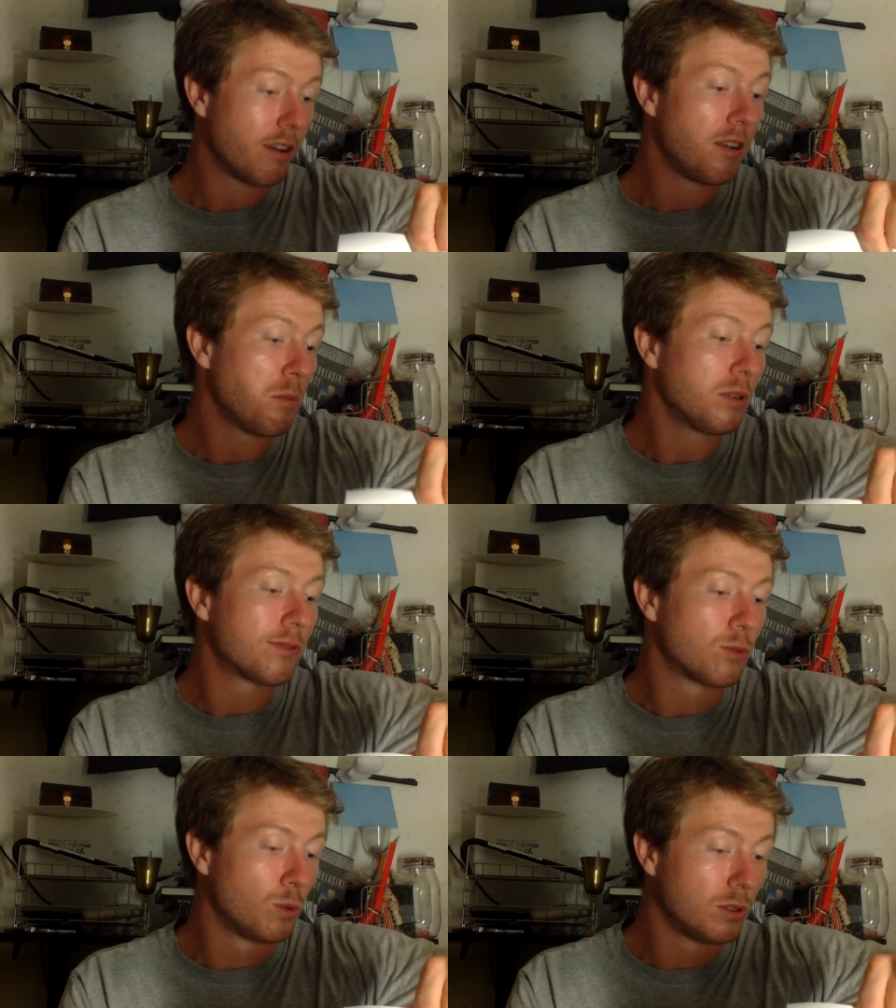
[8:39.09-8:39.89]
are a number
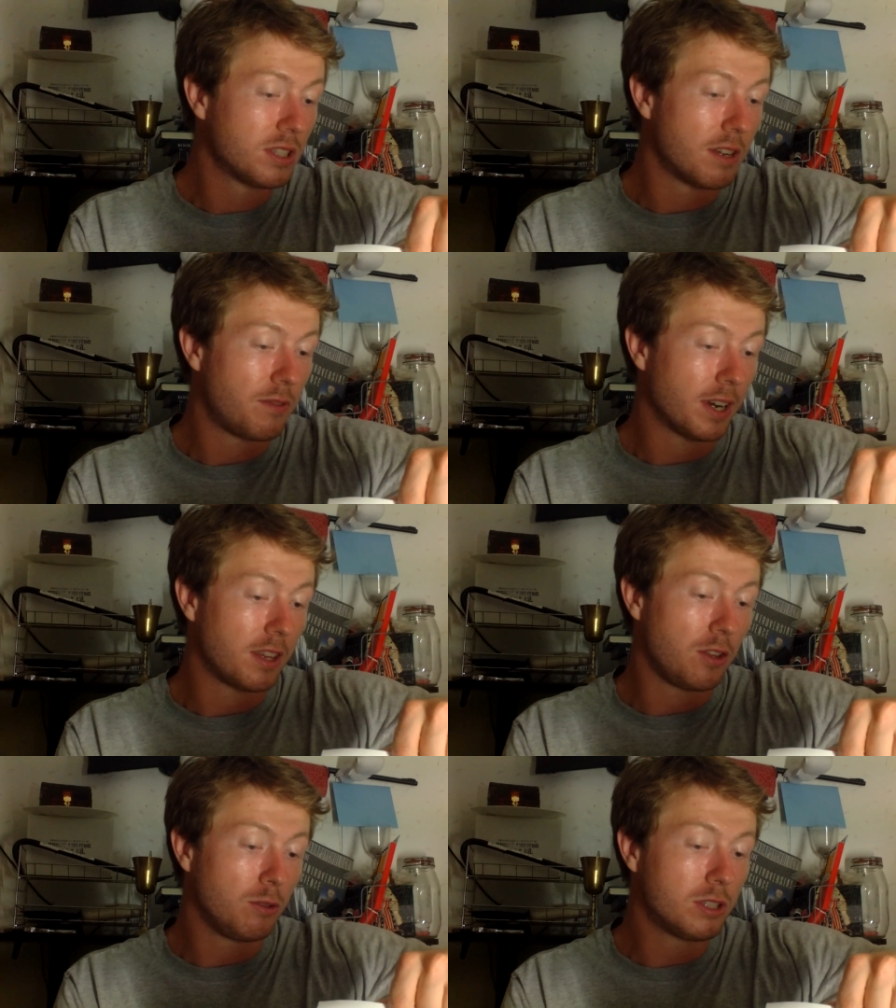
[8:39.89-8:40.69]
of rules that
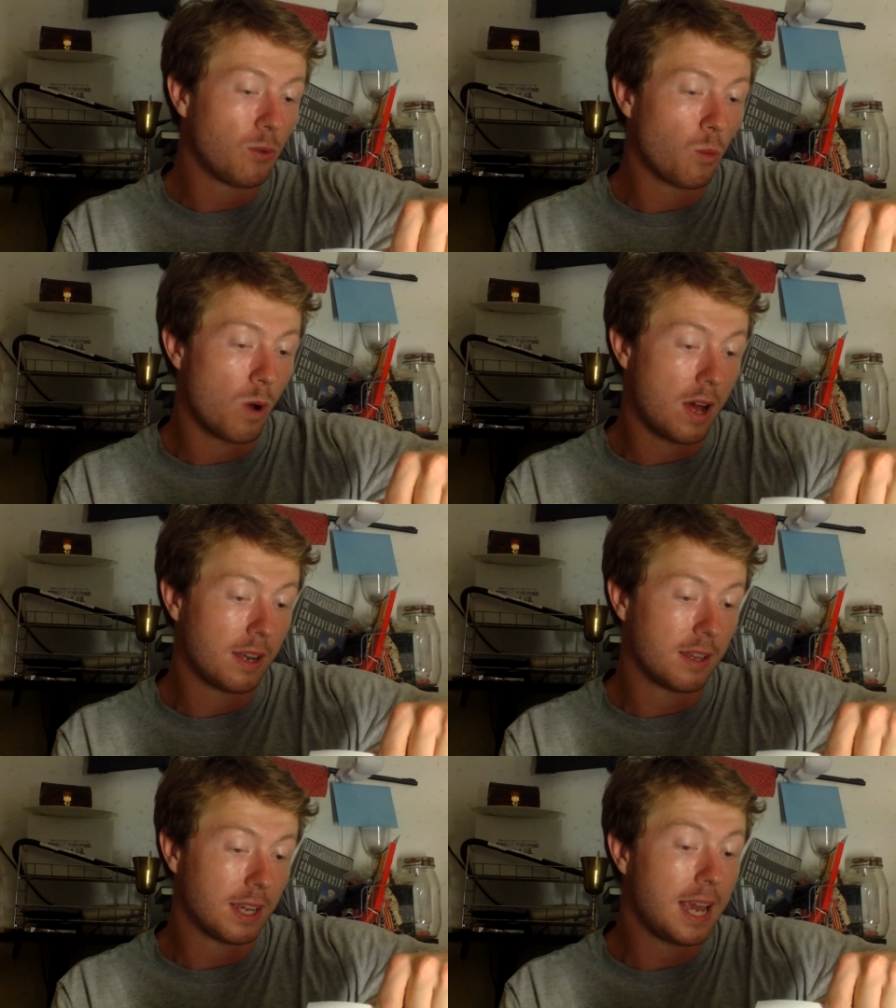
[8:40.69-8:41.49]
affect the use of a
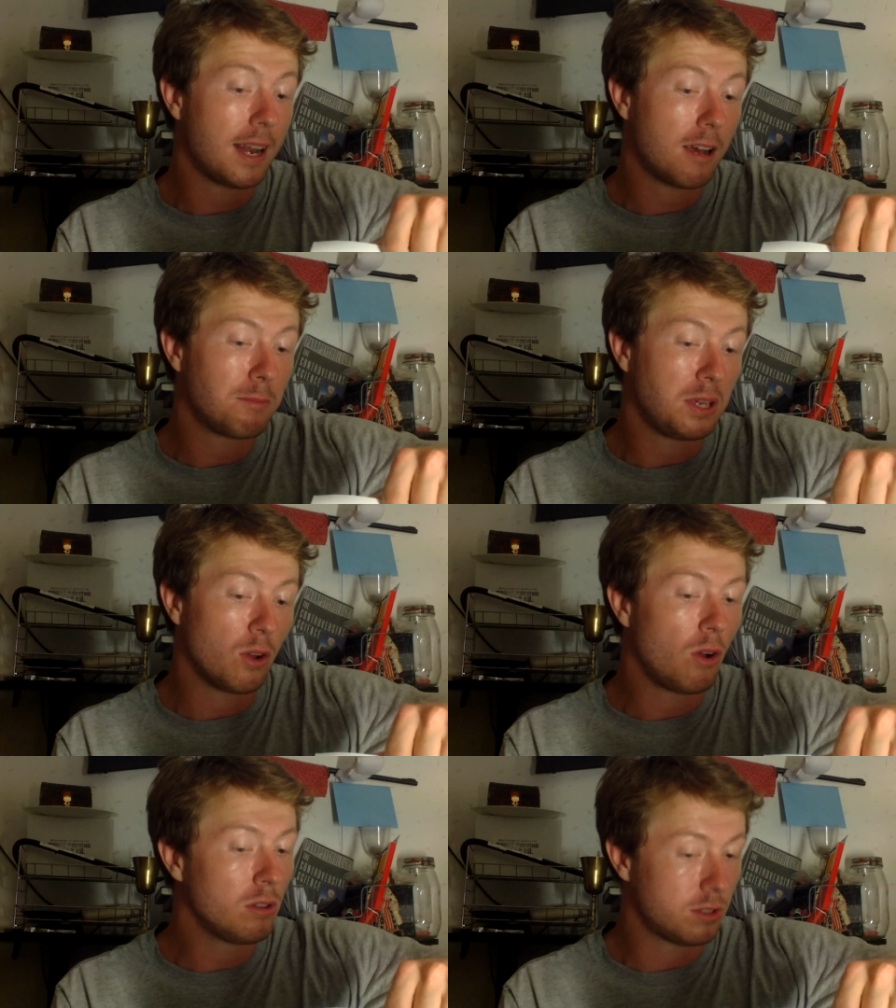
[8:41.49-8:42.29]
wand that cannot
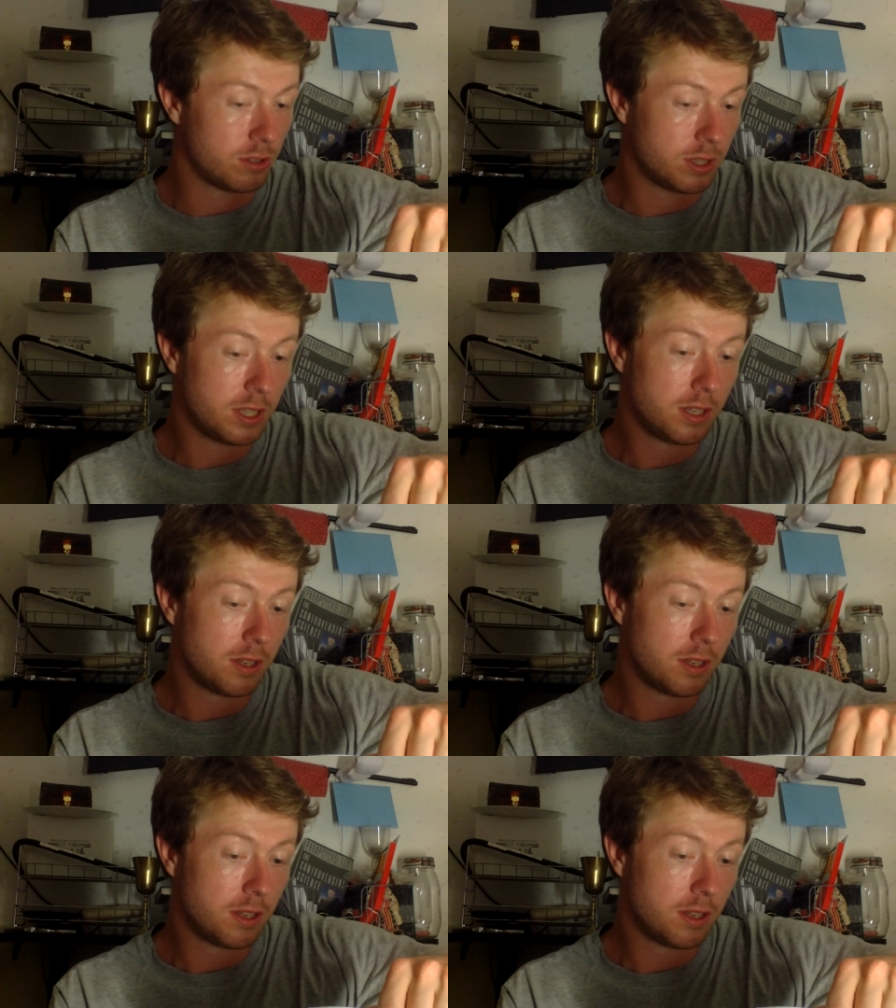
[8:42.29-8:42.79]
be altered.